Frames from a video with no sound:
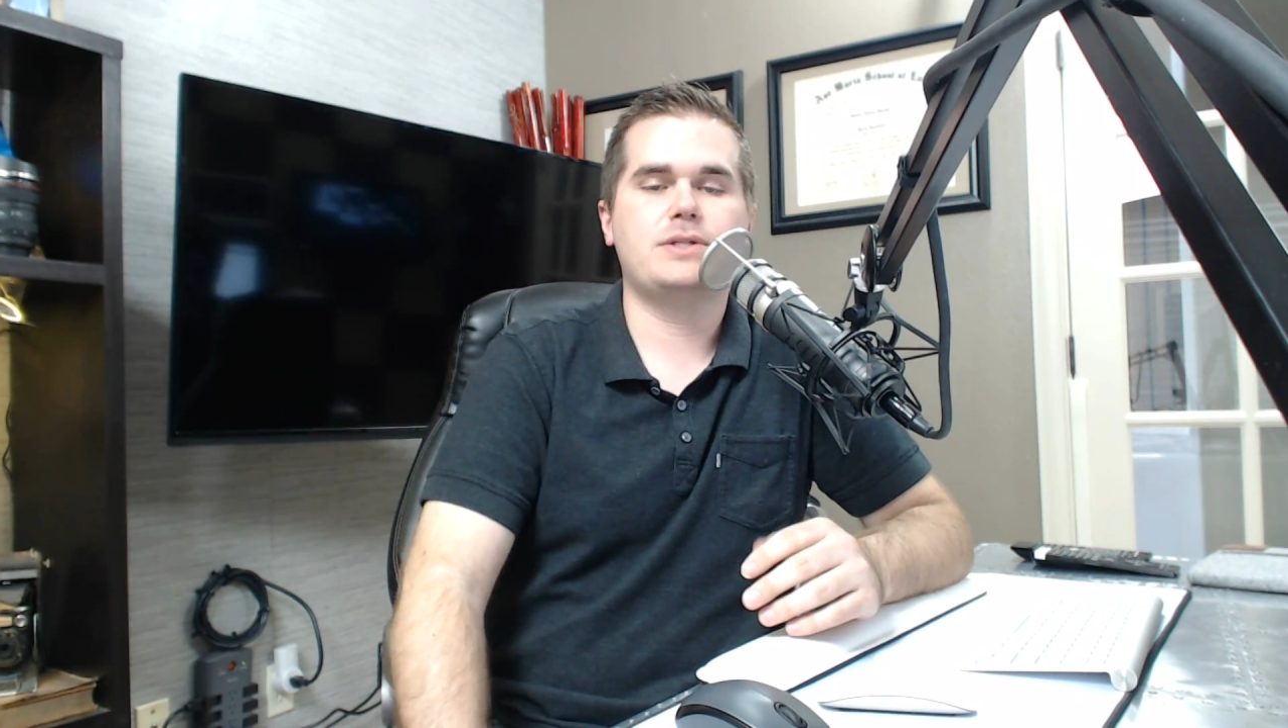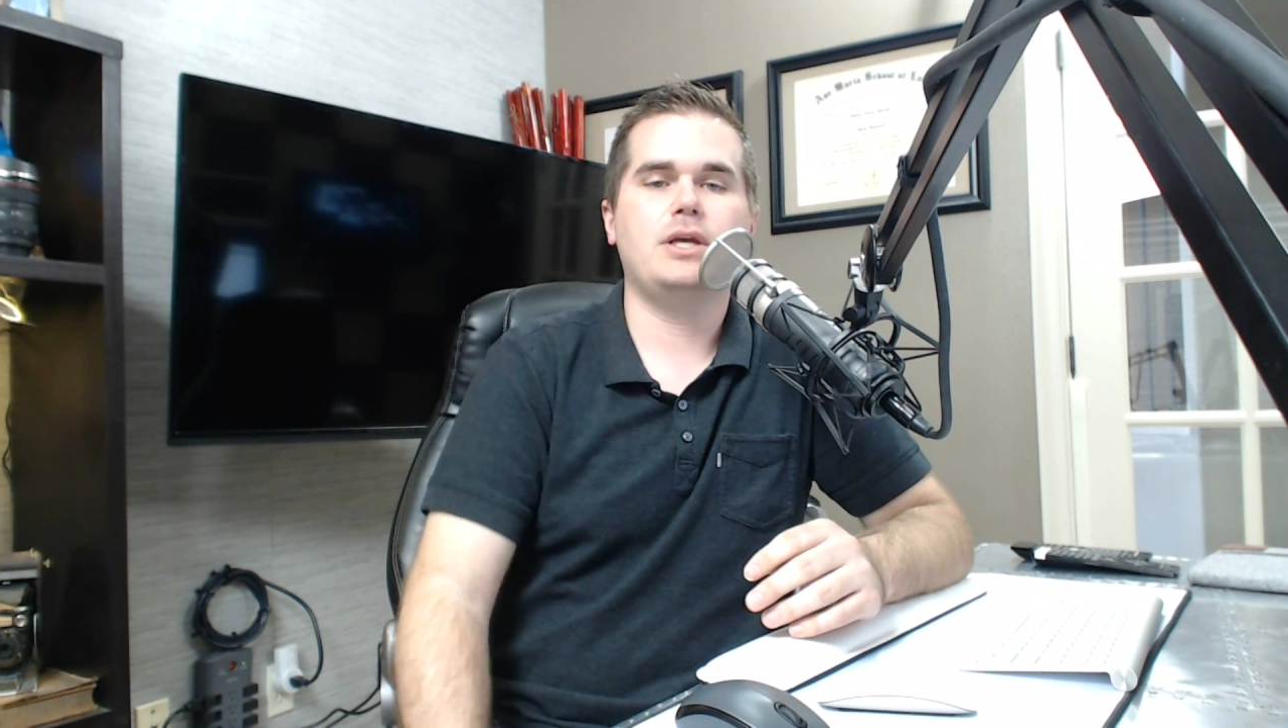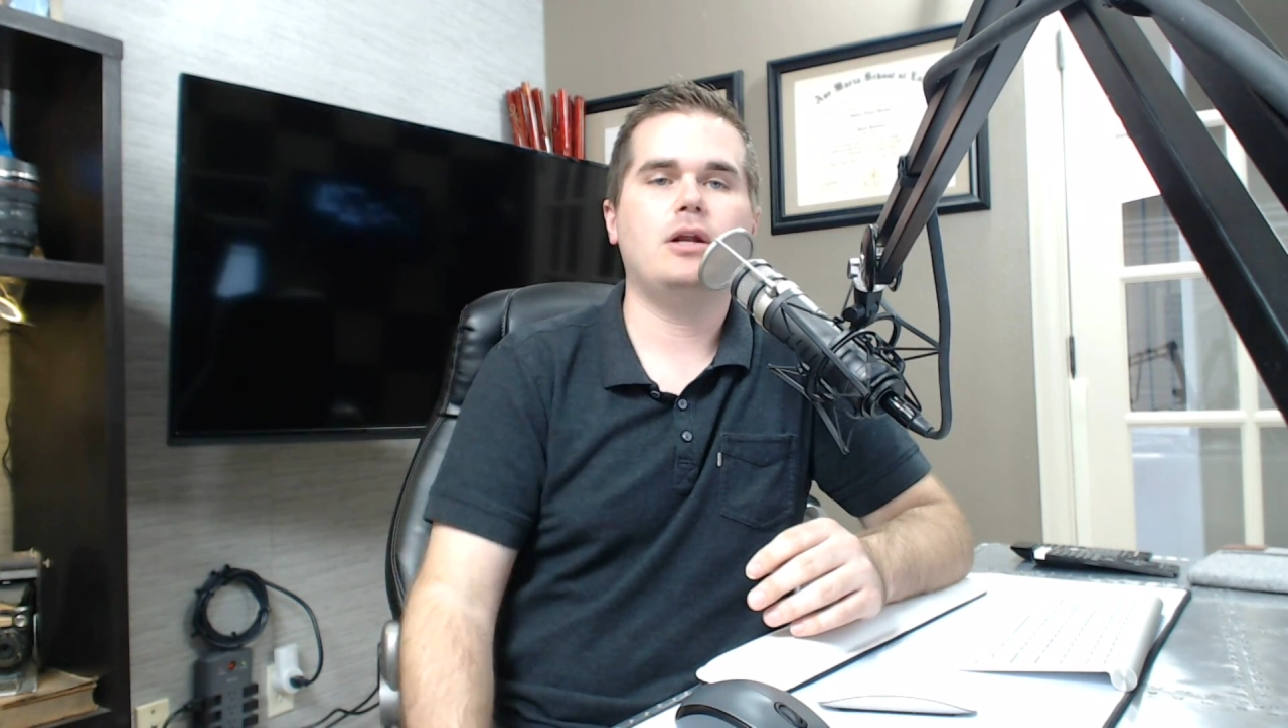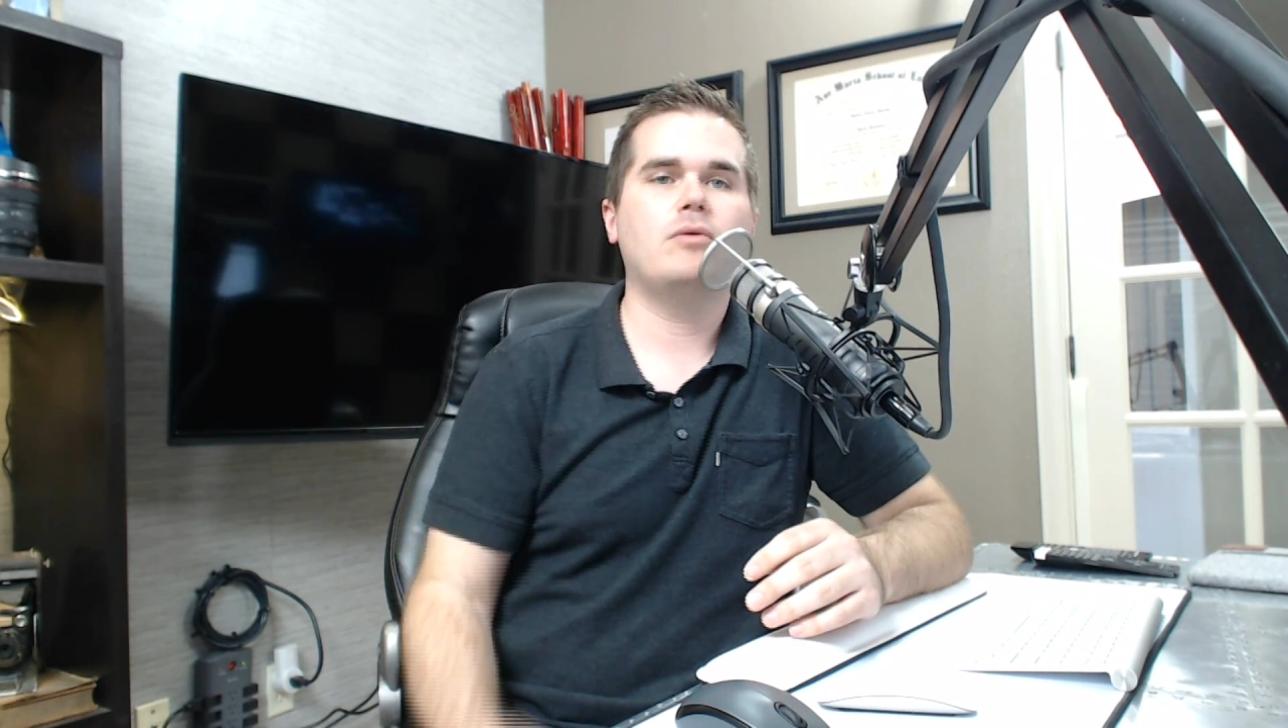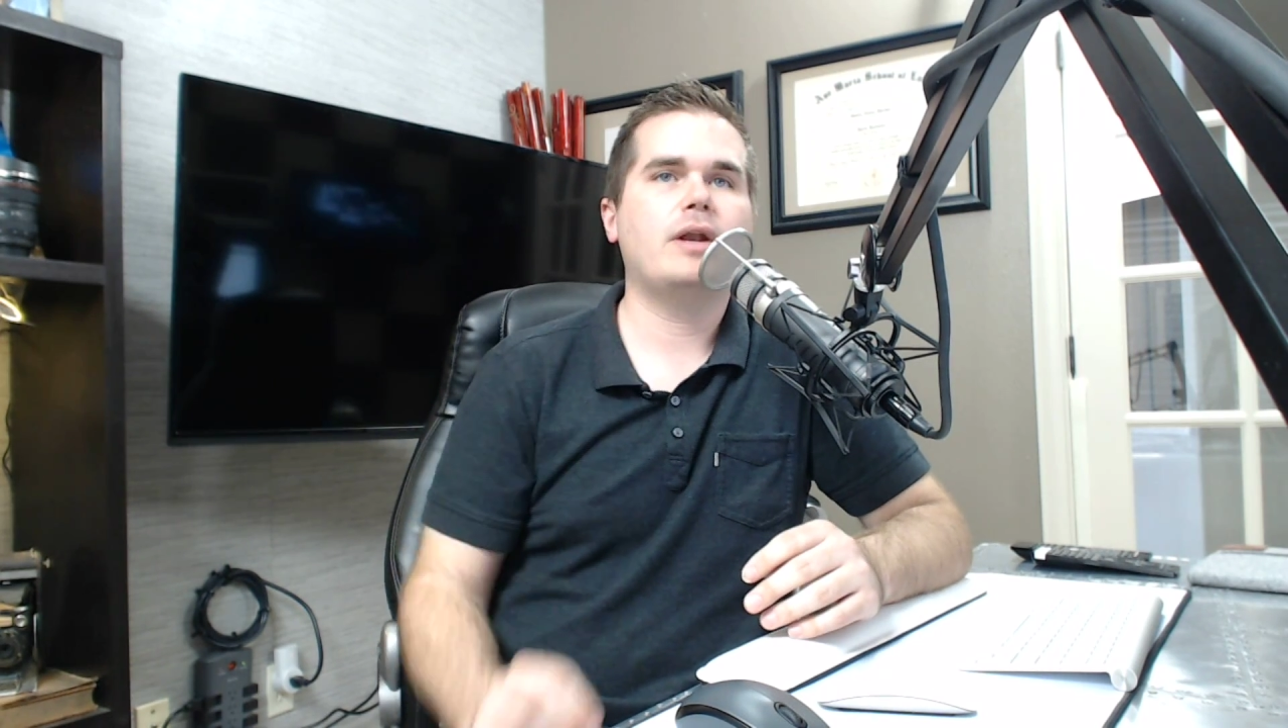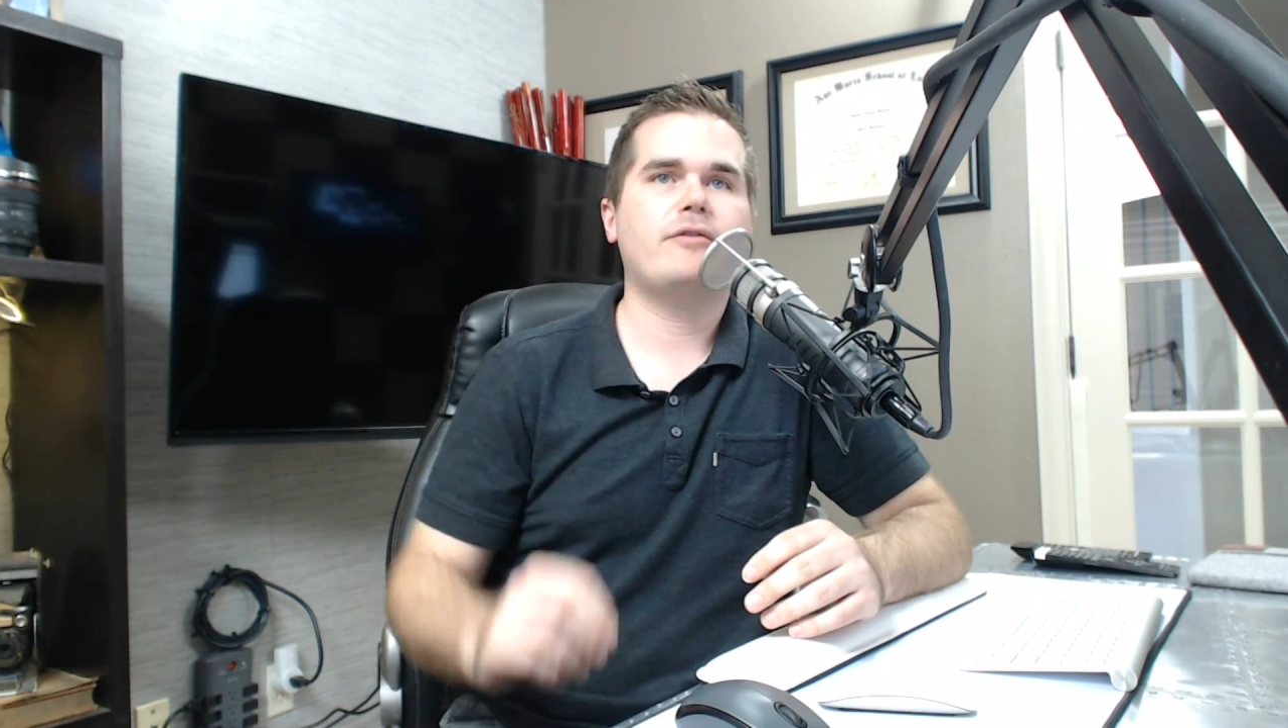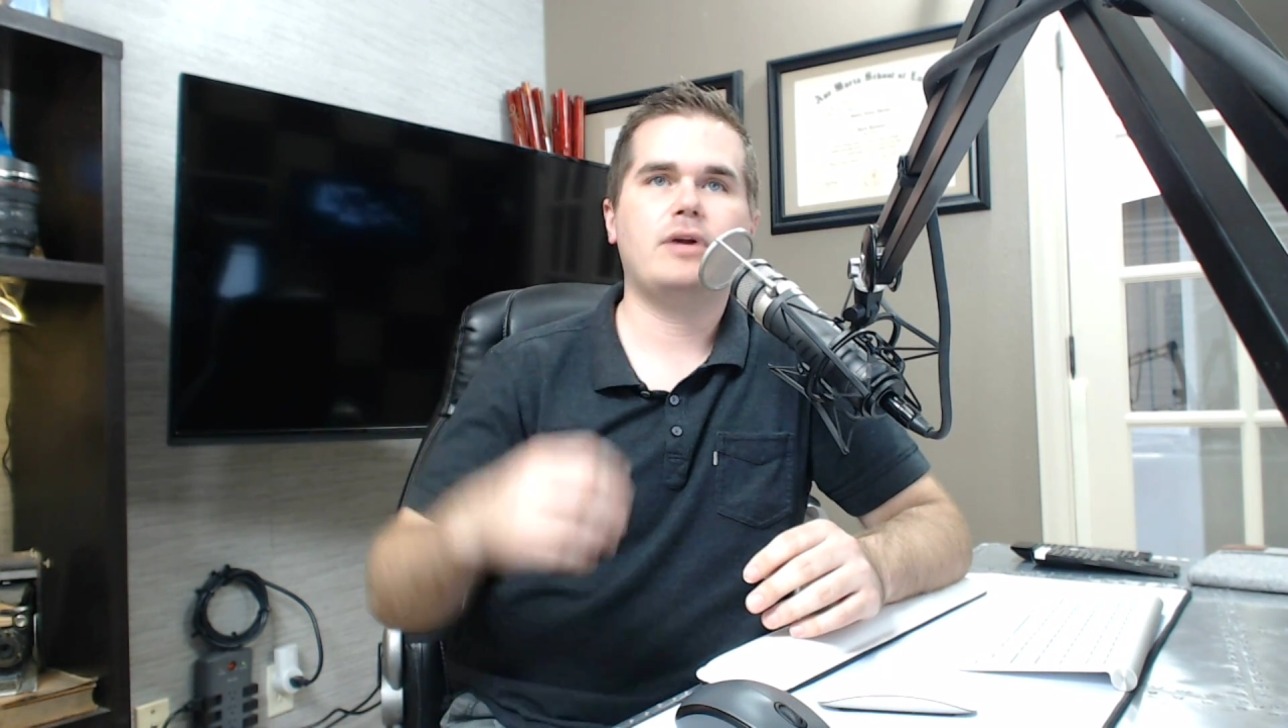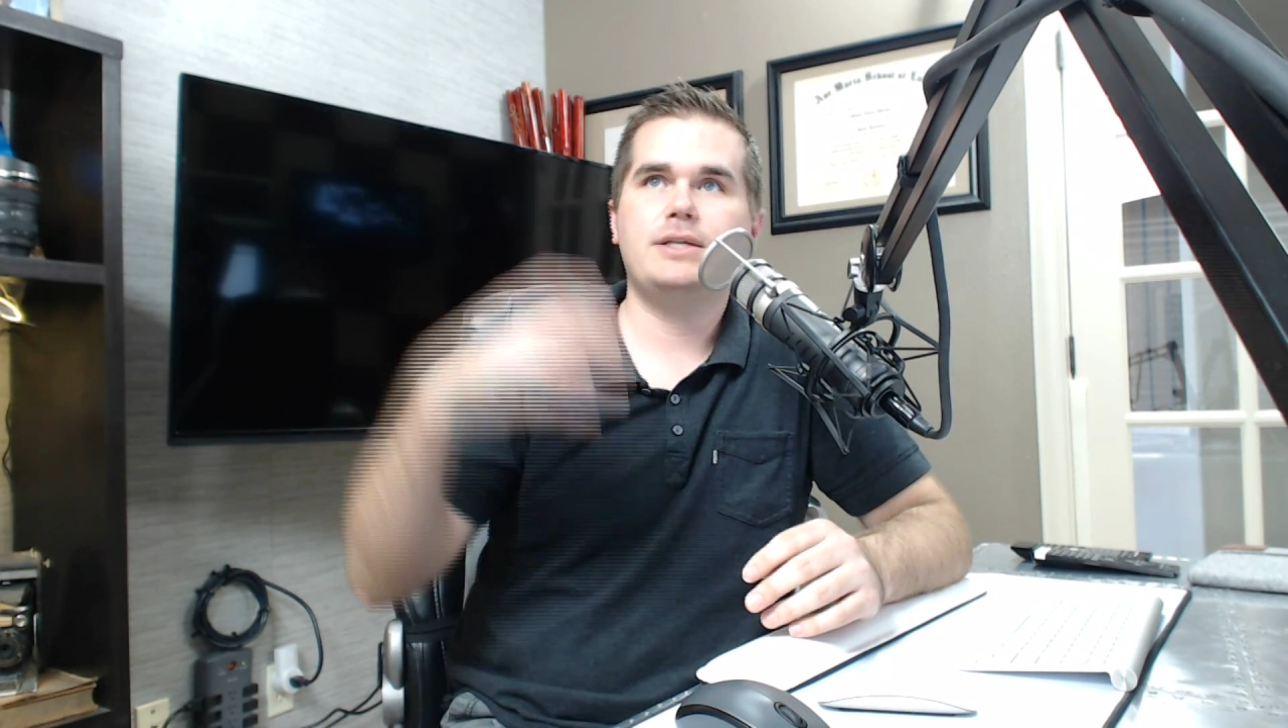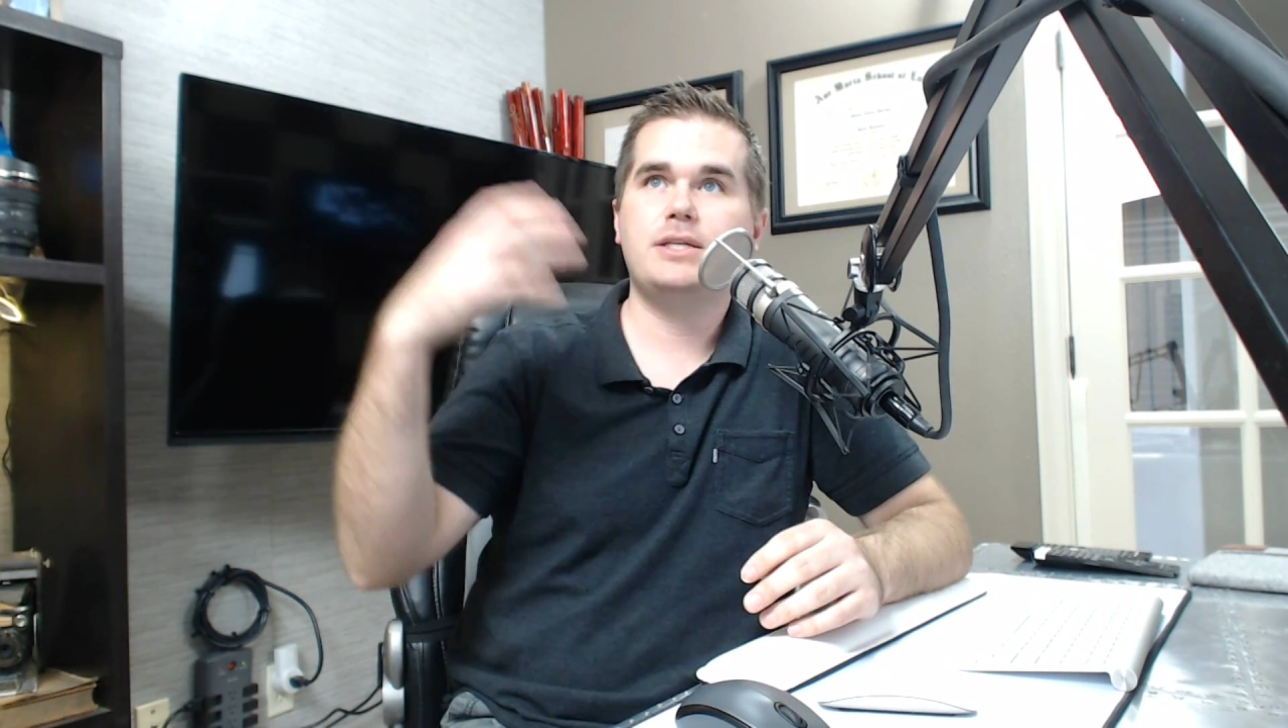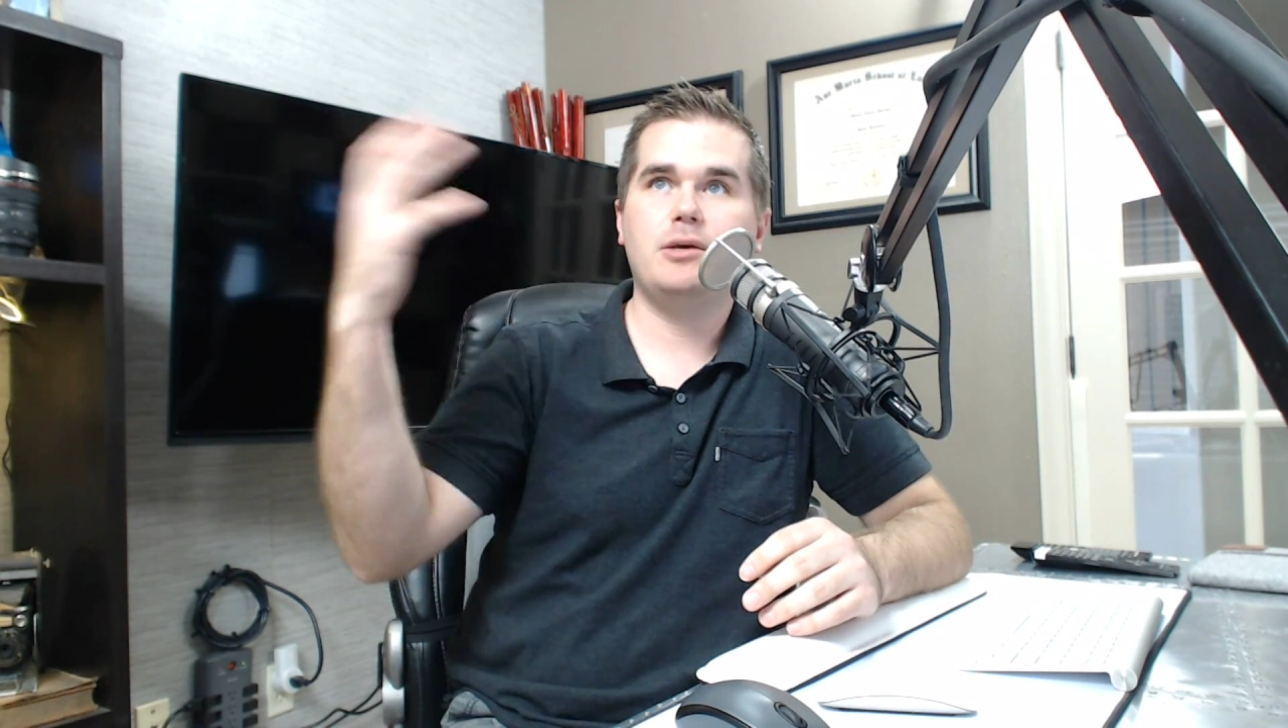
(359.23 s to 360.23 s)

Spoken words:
You know, whenever I see a